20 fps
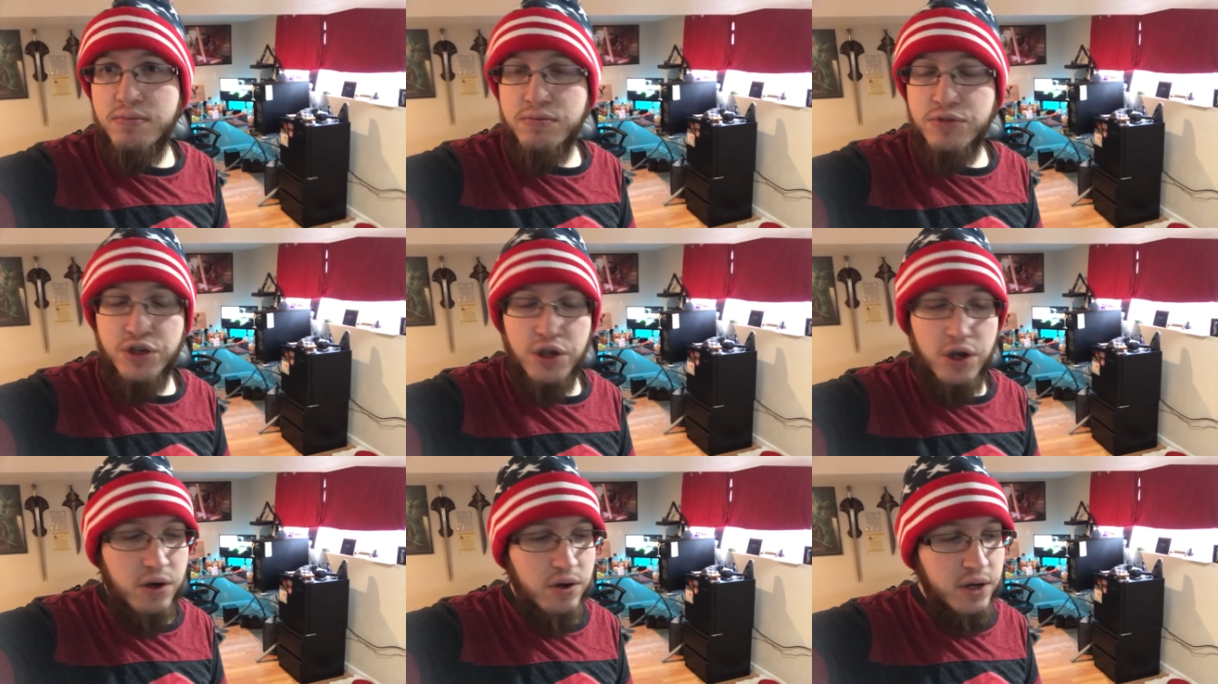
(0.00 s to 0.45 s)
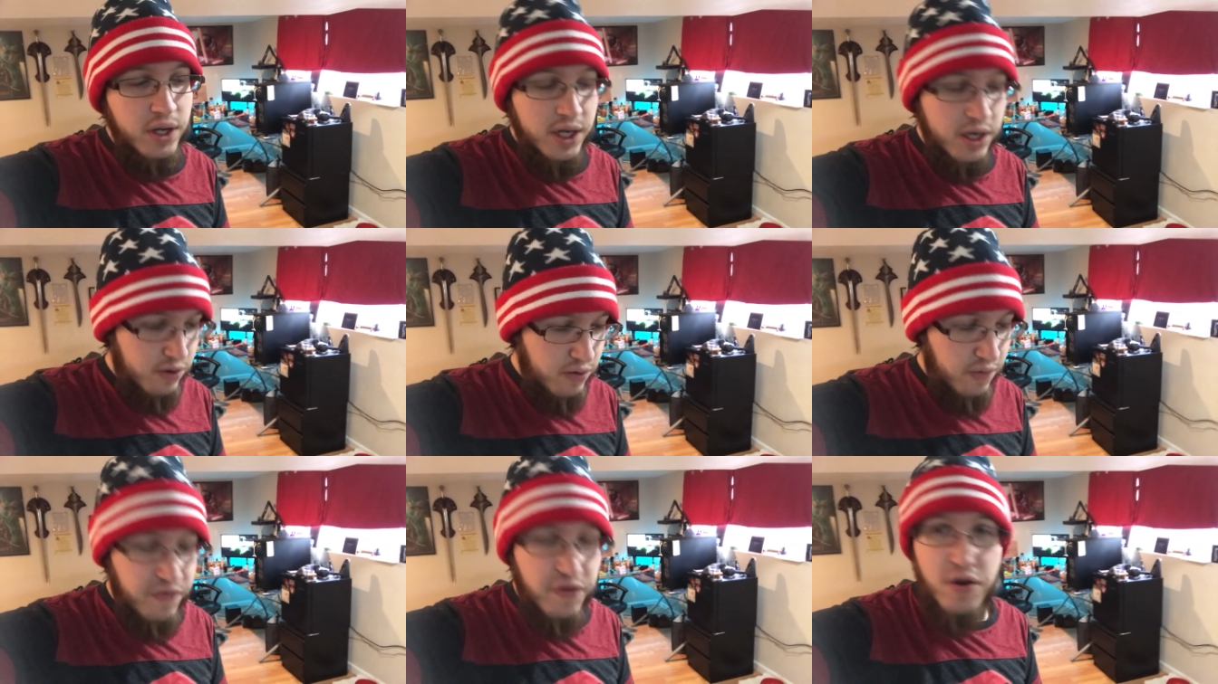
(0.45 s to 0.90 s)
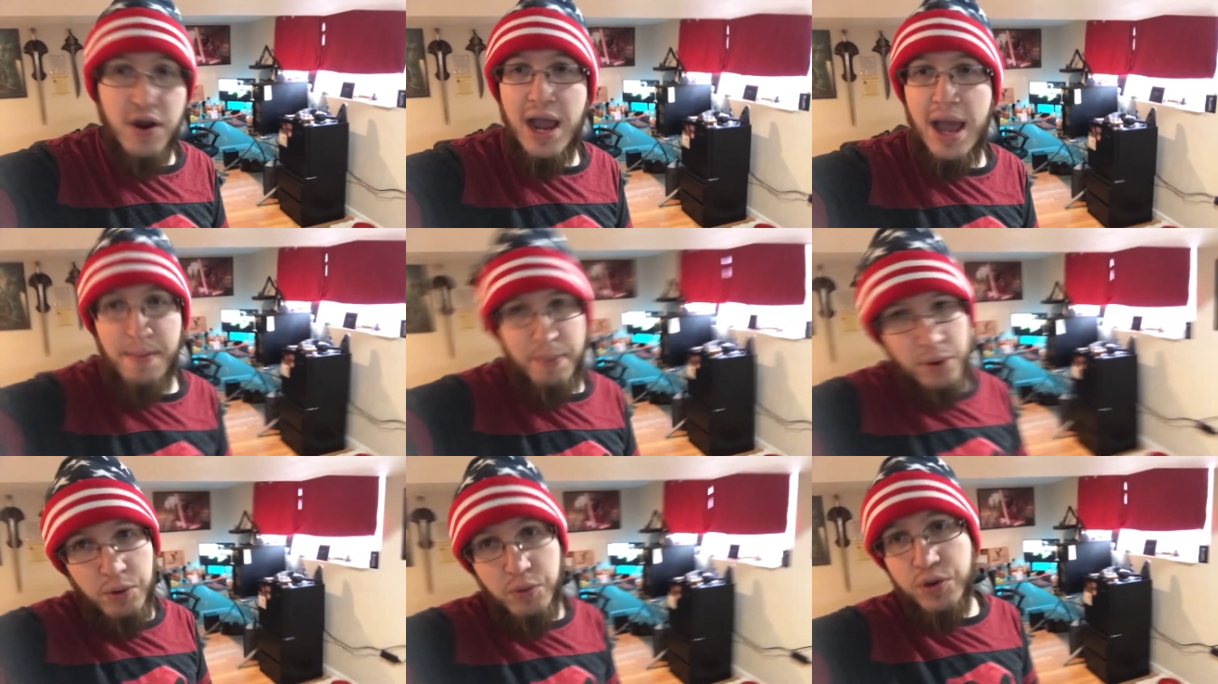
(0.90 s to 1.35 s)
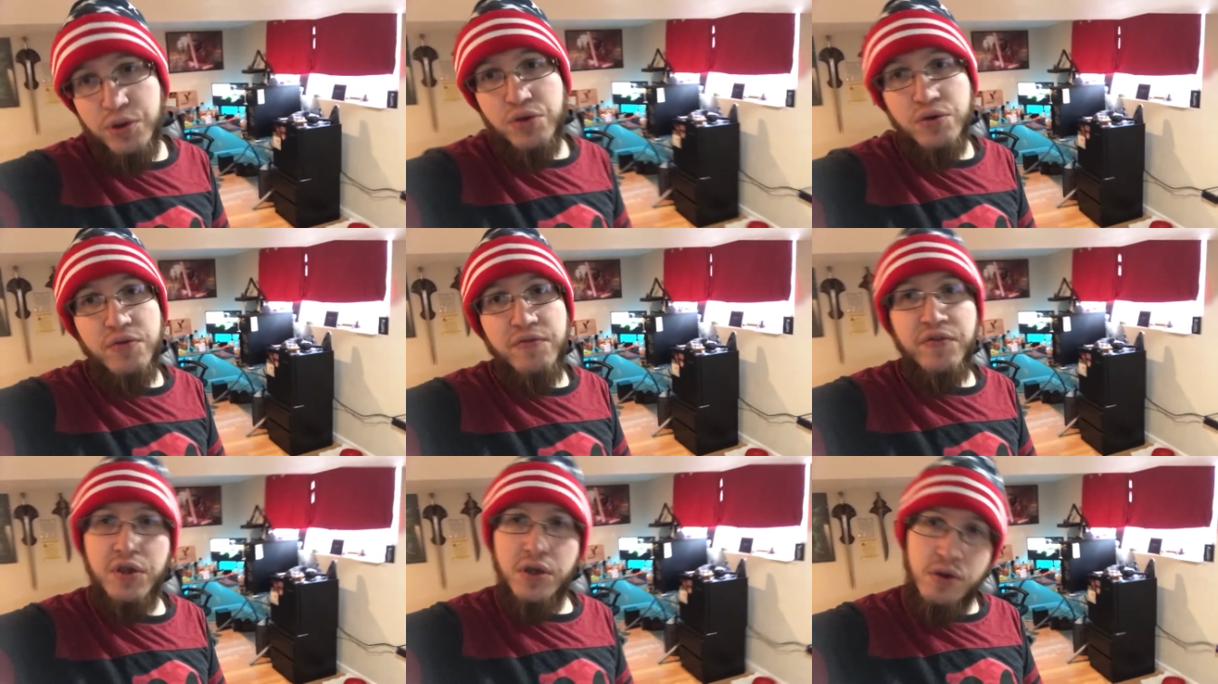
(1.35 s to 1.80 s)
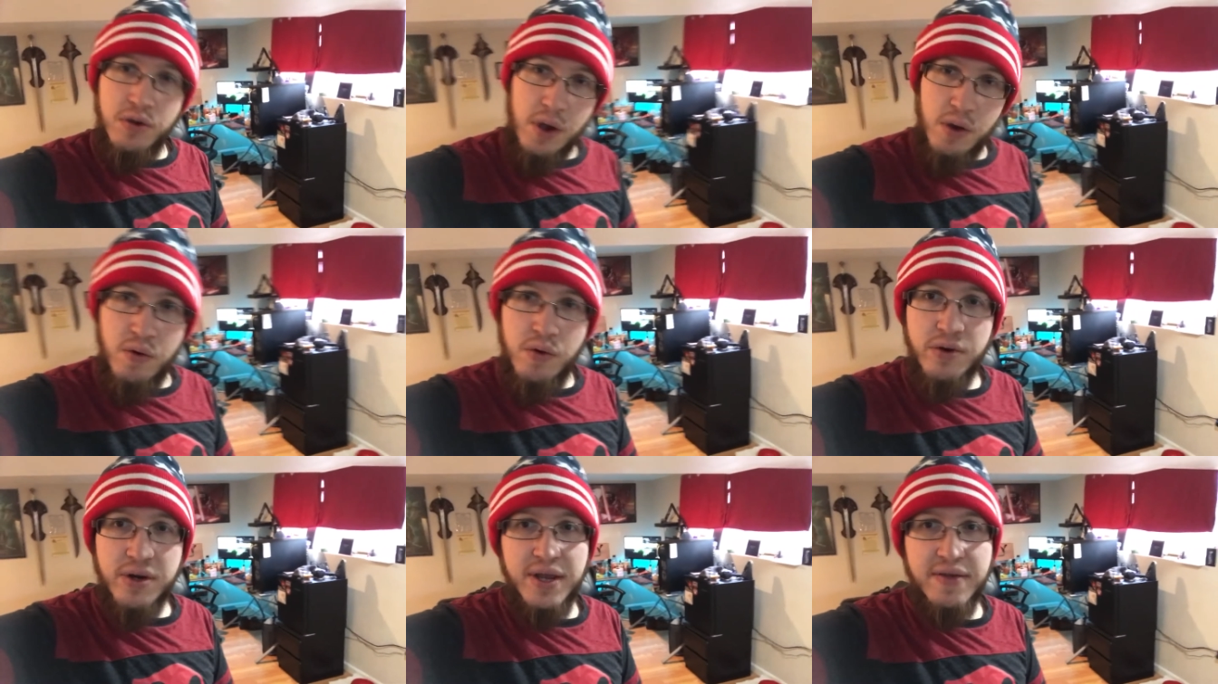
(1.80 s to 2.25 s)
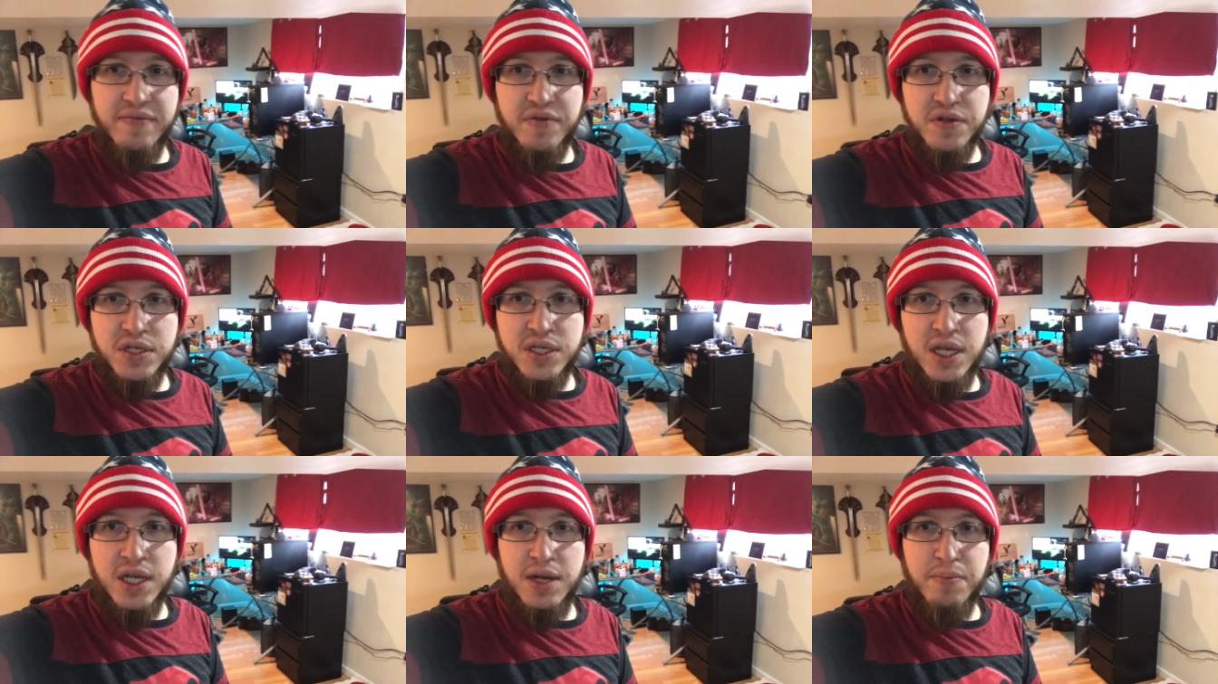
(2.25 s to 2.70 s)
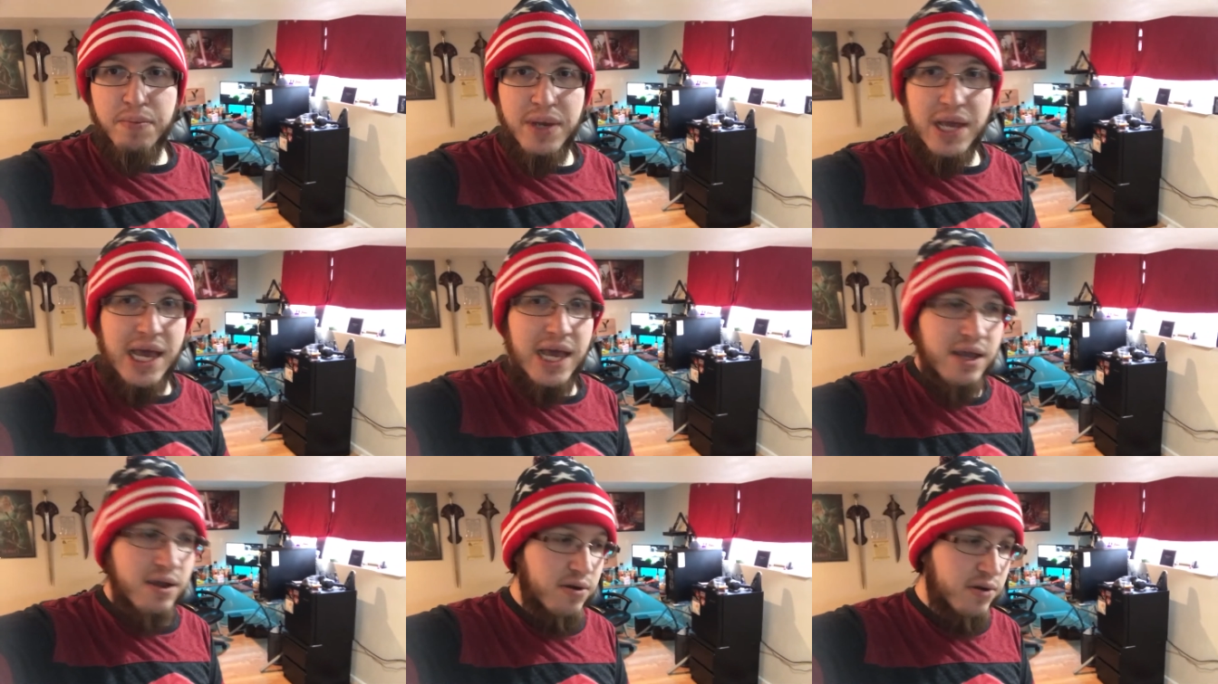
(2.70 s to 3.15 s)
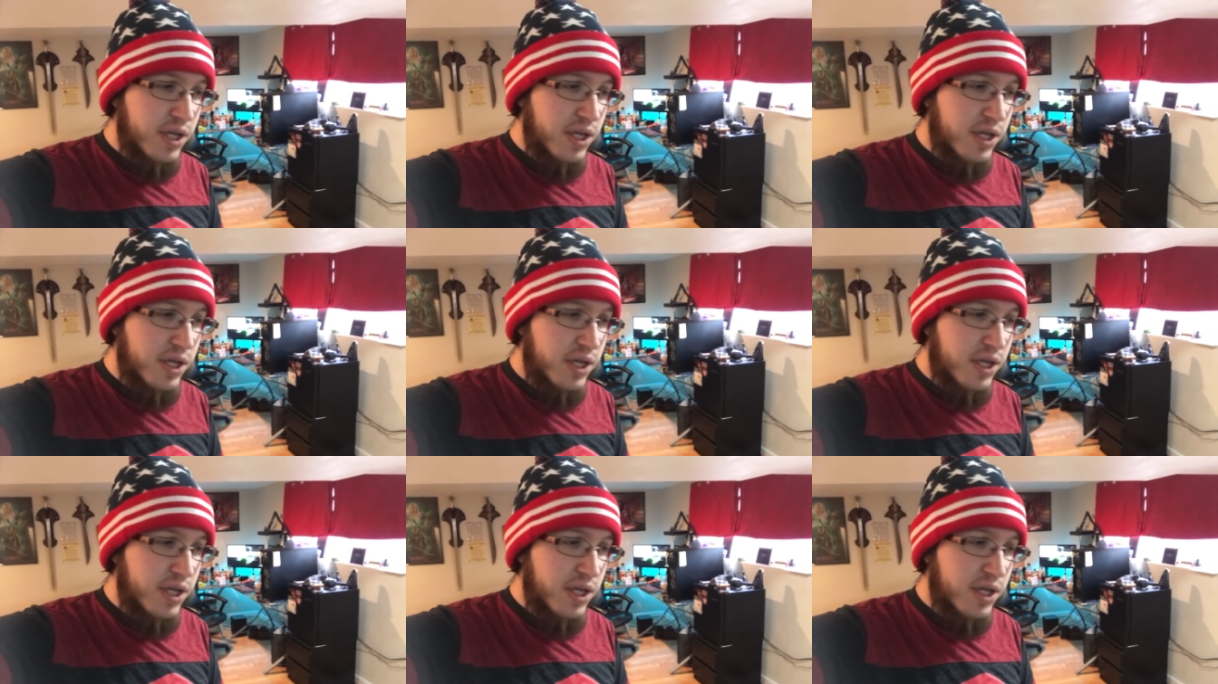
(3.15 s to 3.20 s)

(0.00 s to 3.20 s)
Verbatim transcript: So, you know, if they're happy with the review, I won't have to send it back.